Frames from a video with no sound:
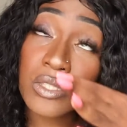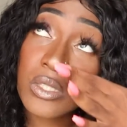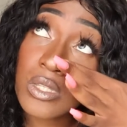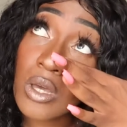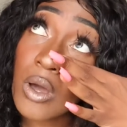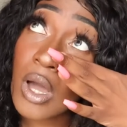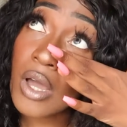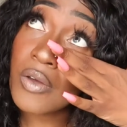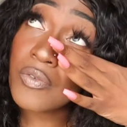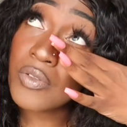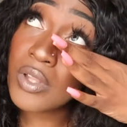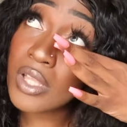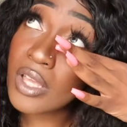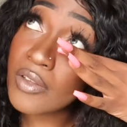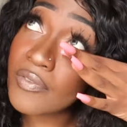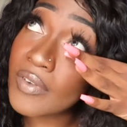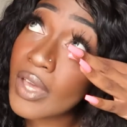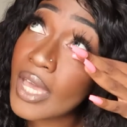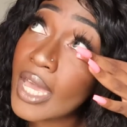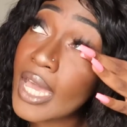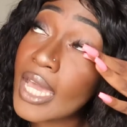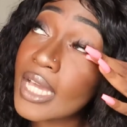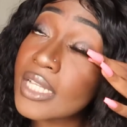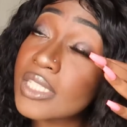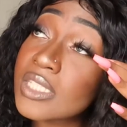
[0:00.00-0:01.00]
So I feel like if
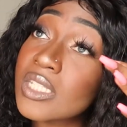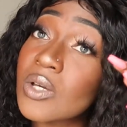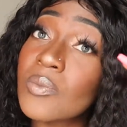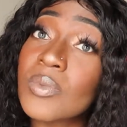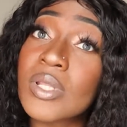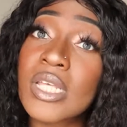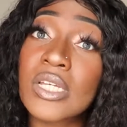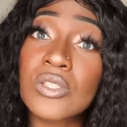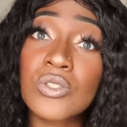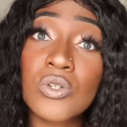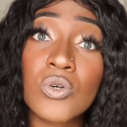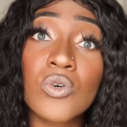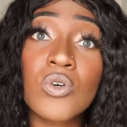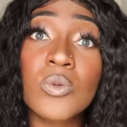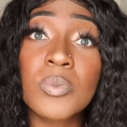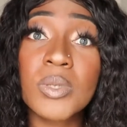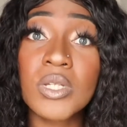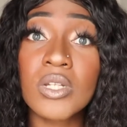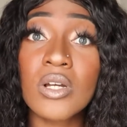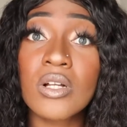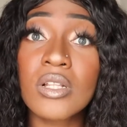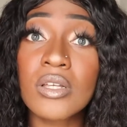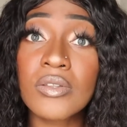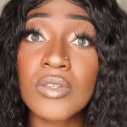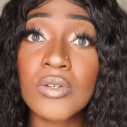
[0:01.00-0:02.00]
I had someone that told
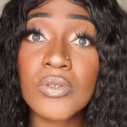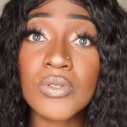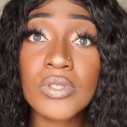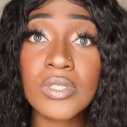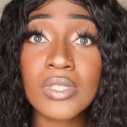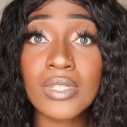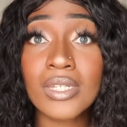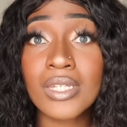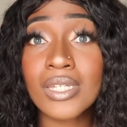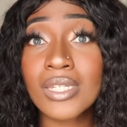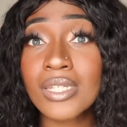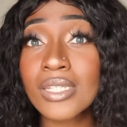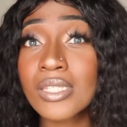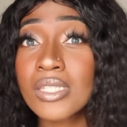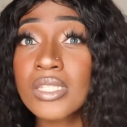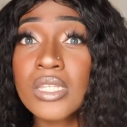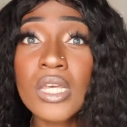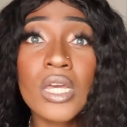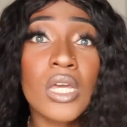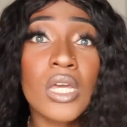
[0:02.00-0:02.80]
me all of those things,